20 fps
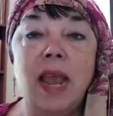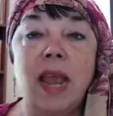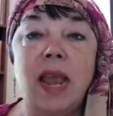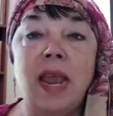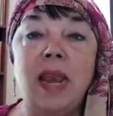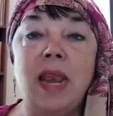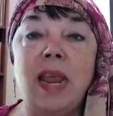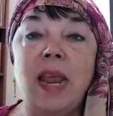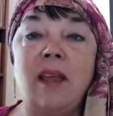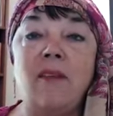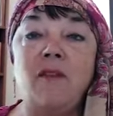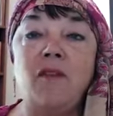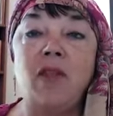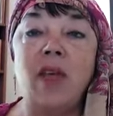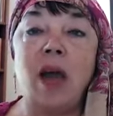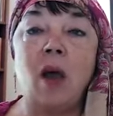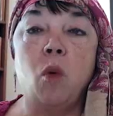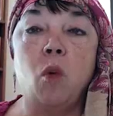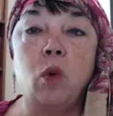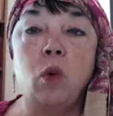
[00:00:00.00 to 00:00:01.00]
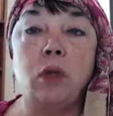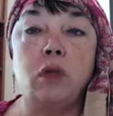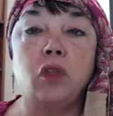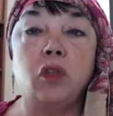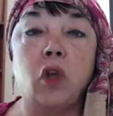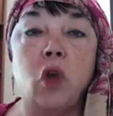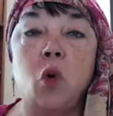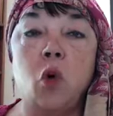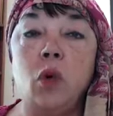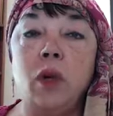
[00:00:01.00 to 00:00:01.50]
and if thou
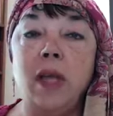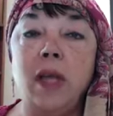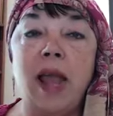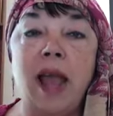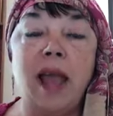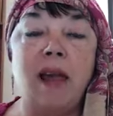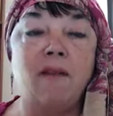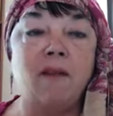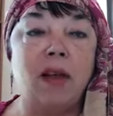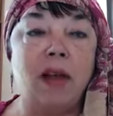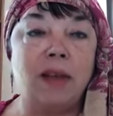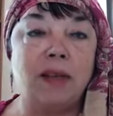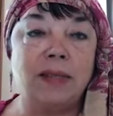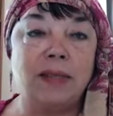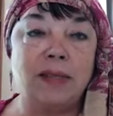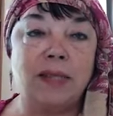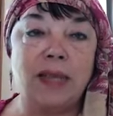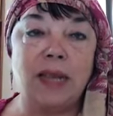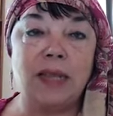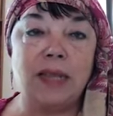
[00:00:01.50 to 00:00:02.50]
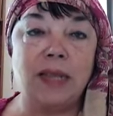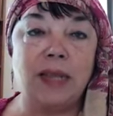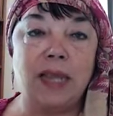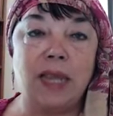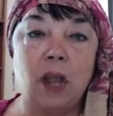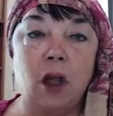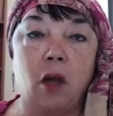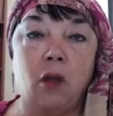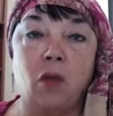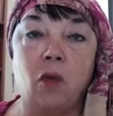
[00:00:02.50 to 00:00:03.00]
wouldst only have us set
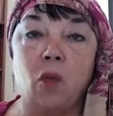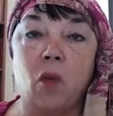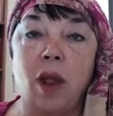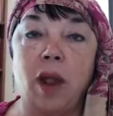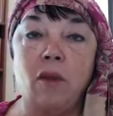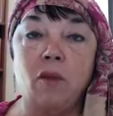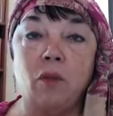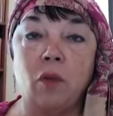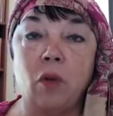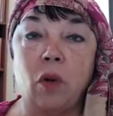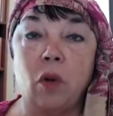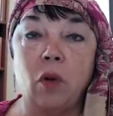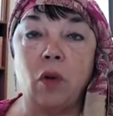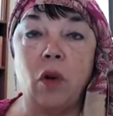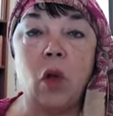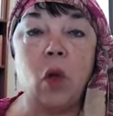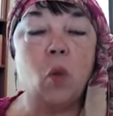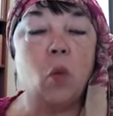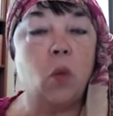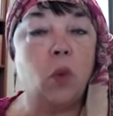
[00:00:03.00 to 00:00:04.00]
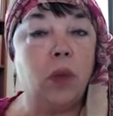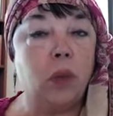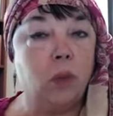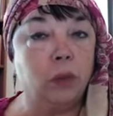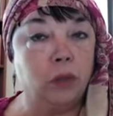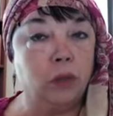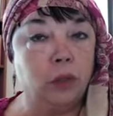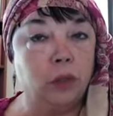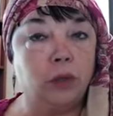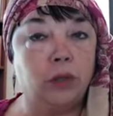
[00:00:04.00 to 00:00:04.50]
thee on the right road, we
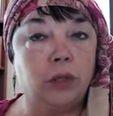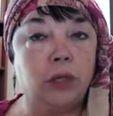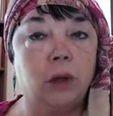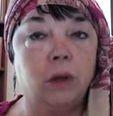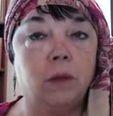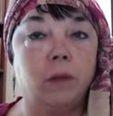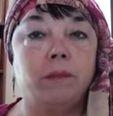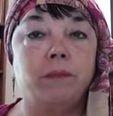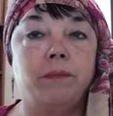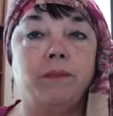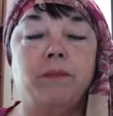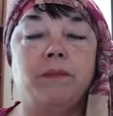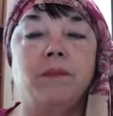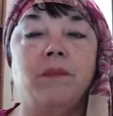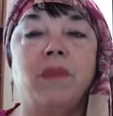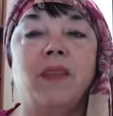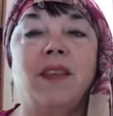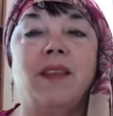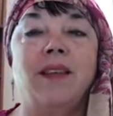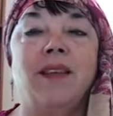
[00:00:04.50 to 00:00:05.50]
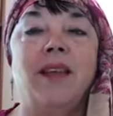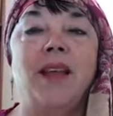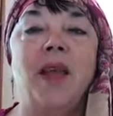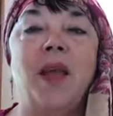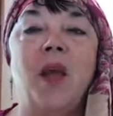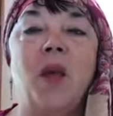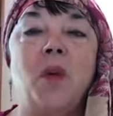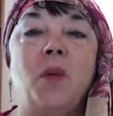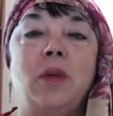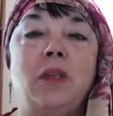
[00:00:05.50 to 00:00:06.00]
will do so.
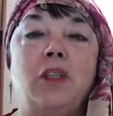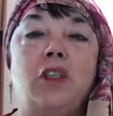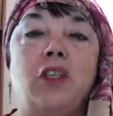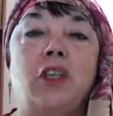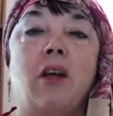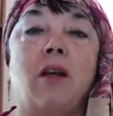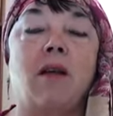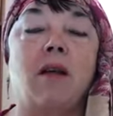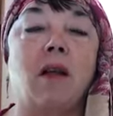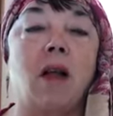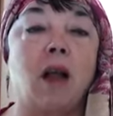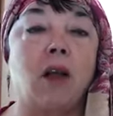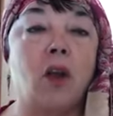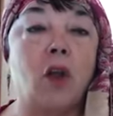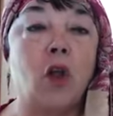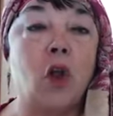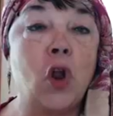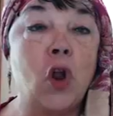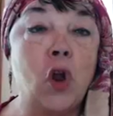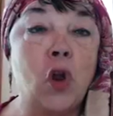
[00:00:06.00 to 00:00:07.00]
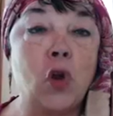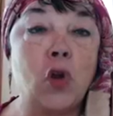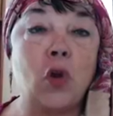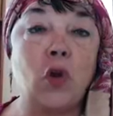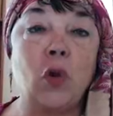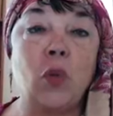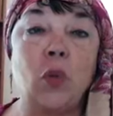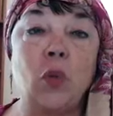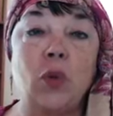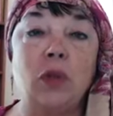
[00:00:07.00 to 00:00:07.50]
When Shah Khan heard
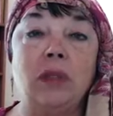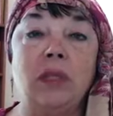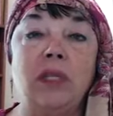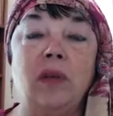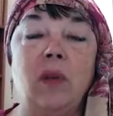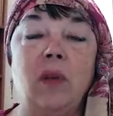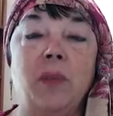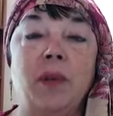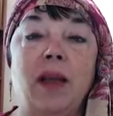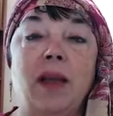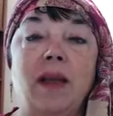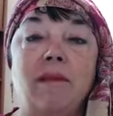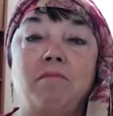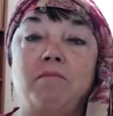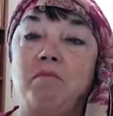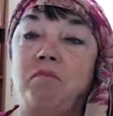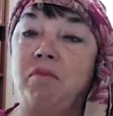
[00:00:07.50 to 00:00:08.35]
her words, he replied,